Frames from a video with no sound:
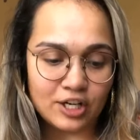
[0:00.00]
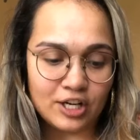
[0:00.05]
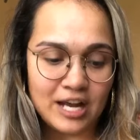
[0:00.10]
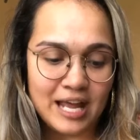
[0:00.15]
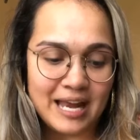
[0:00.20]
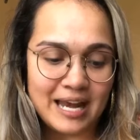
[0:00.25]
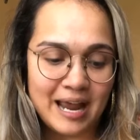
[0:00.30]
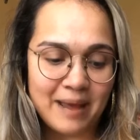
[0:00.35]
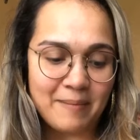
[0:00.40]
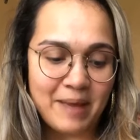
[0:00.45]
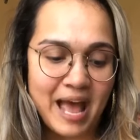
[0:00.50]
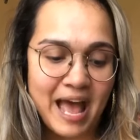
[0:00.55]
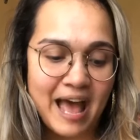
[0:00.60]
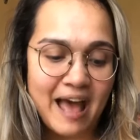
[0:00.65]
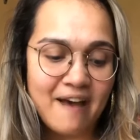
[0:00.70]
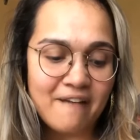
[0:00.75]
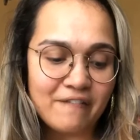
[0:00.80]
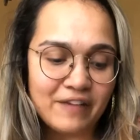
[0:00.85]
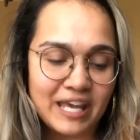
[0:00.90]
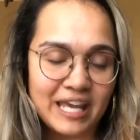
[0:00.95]
and I'm
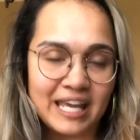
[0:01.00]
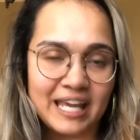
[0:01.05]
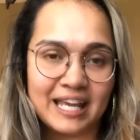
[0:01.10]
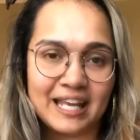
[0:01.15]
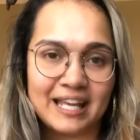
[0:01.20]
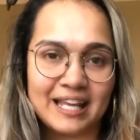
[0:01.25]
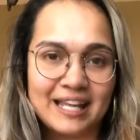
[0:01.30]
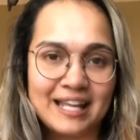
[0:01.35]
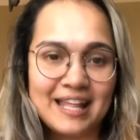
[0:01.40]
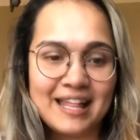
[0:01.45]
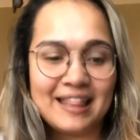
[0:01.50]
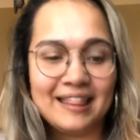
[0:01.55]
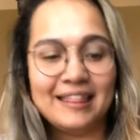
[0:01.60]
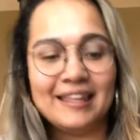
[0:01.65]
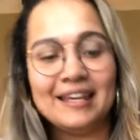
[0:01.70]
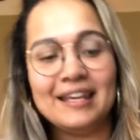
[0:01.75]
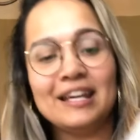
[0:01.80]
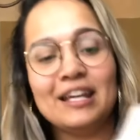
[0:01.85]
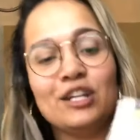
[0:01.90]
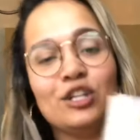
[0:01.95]
having
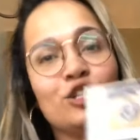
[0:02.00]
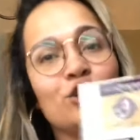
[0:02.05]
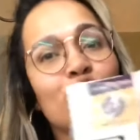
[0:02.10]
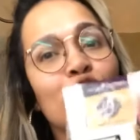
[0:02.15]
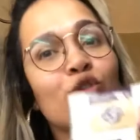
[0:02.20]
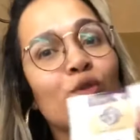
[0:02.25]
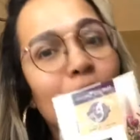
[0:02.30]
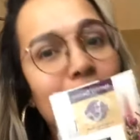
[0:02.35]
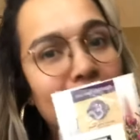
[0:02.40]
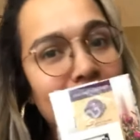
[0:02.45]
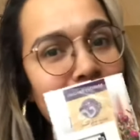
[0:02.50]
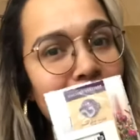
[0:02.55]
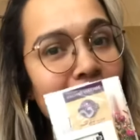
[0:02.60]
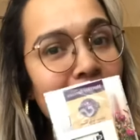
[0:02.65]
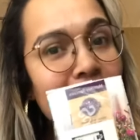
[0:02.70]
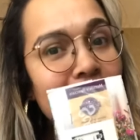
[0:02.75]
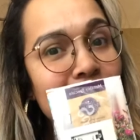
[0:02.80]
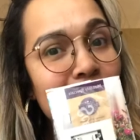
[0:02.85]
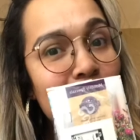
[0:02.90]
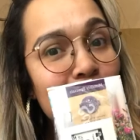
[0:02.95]
the enjoy
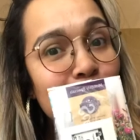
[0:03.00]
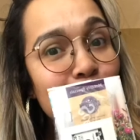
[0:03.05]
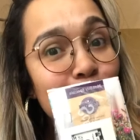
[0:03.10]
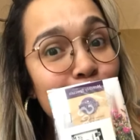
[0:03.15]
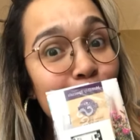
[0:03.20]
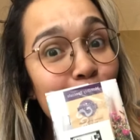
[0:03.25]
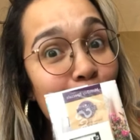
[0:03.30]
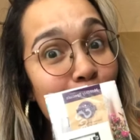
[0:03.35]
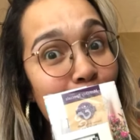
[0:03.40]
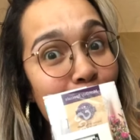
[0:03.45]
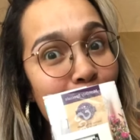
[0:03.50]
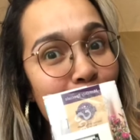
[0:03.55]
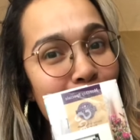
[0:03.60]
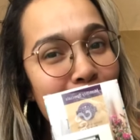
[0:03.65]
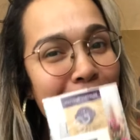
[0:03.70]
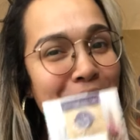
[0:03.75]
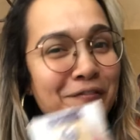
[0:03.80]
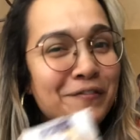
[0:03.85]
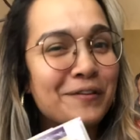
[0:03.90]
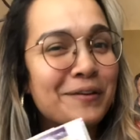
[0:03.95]
$5
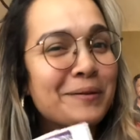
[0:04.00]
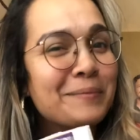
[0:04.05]
off